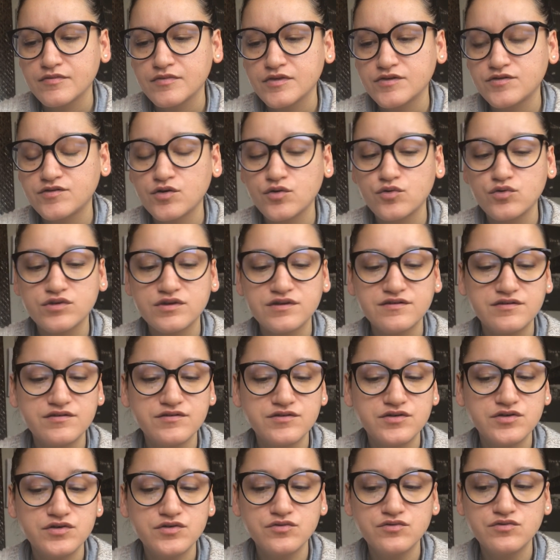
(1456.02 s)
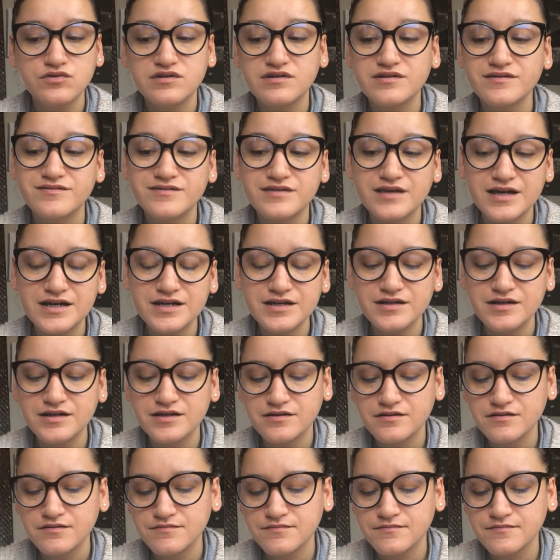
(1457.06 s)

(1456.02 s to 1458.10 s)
So this is you deciding,